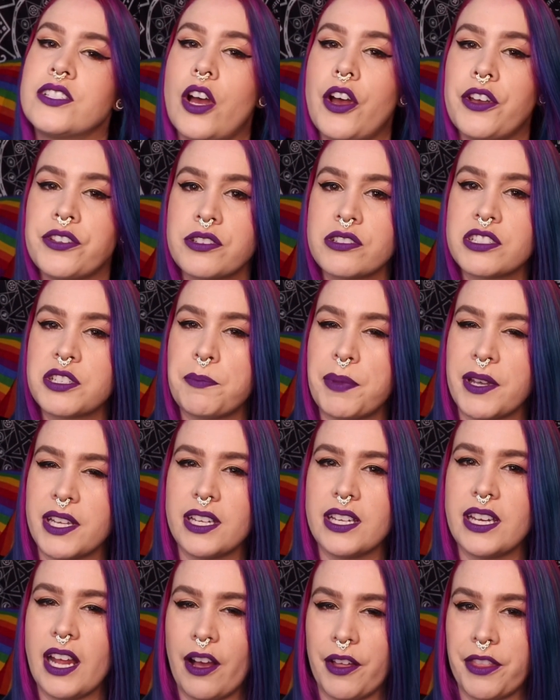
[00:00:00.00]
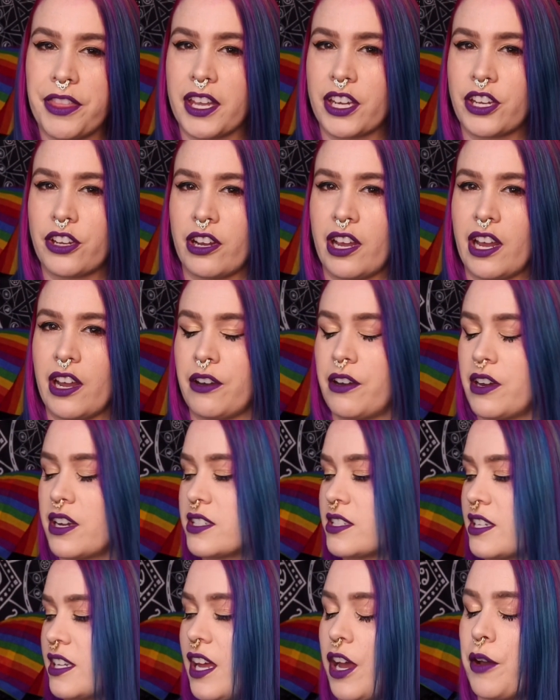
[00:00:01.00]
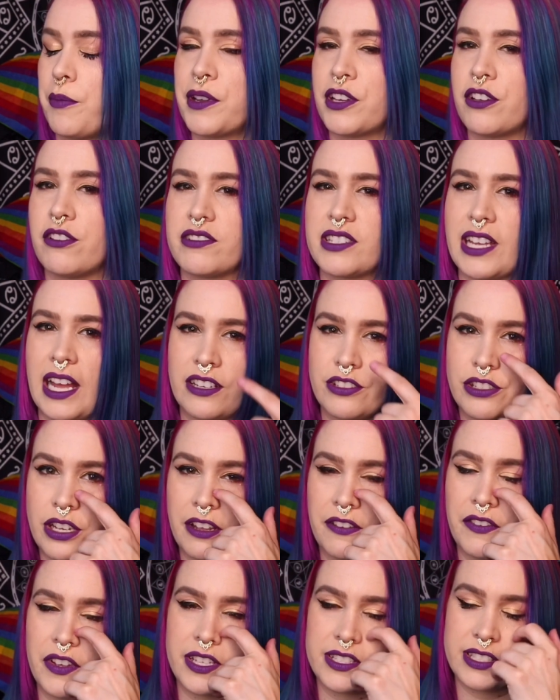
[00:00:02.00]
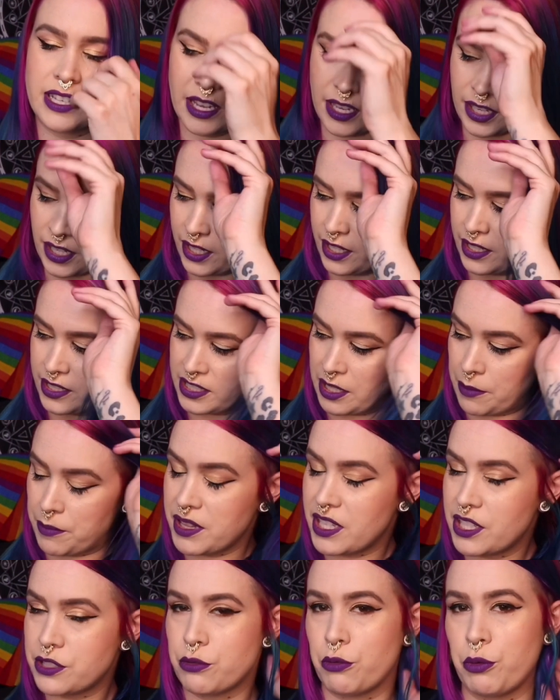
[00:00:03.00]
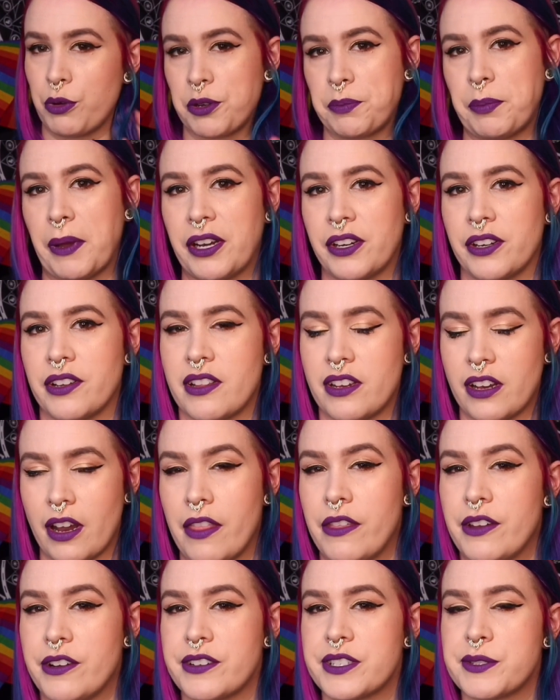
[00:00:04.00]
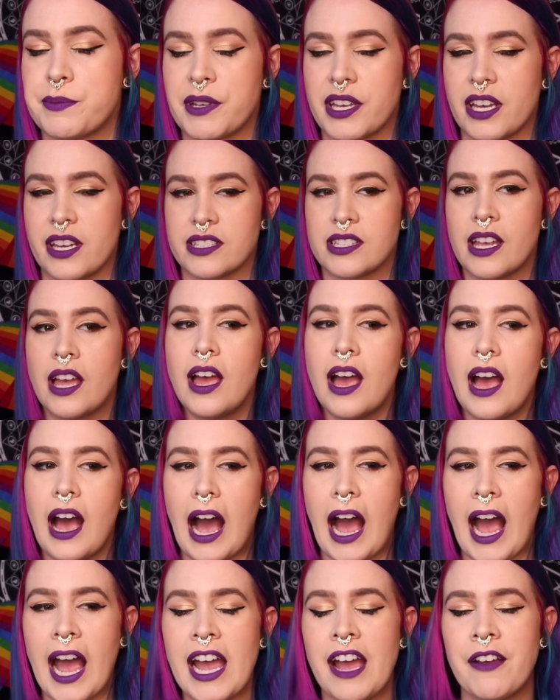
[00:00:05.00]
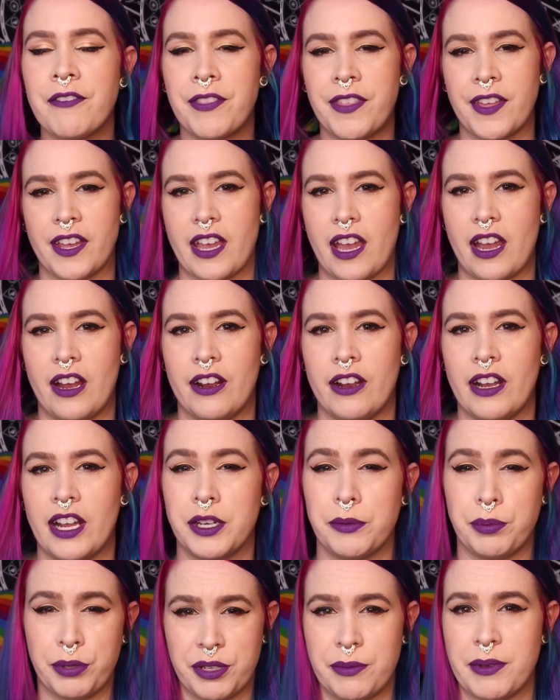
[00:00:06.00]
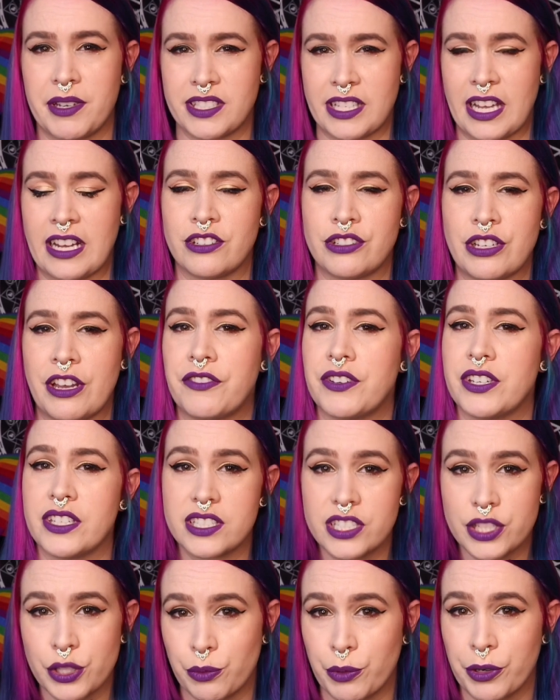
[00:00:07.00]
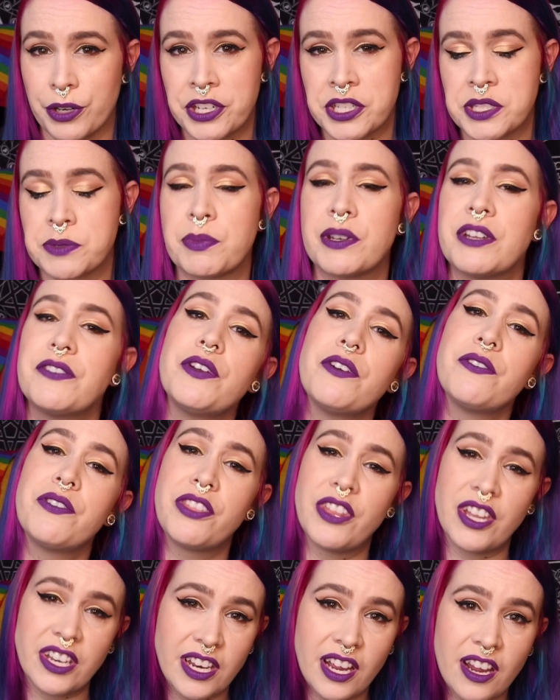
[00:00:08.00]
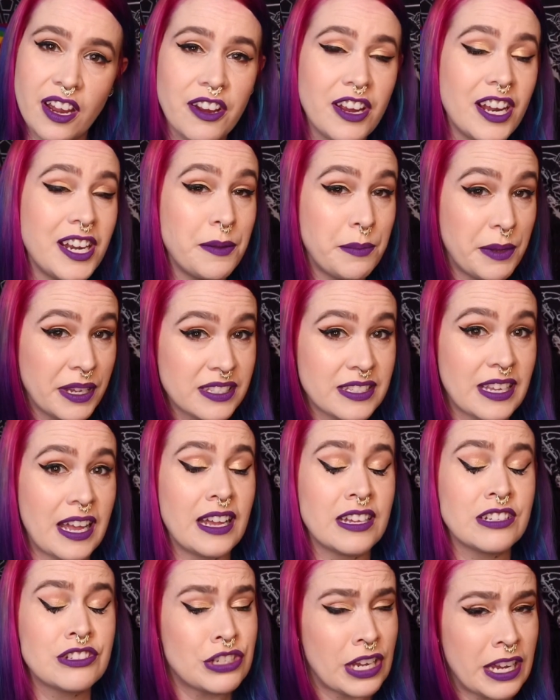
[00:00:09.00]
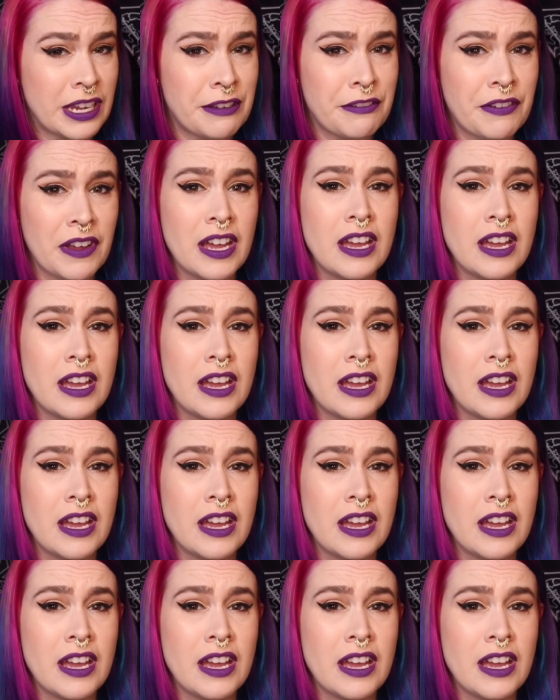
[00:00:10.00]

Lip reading: also, depending how thick your hair is and how big your side shave is, some of these will work better than others, because I have thick hair and a pretty big side shave and it still works, but if you have thin hair and a big side shave,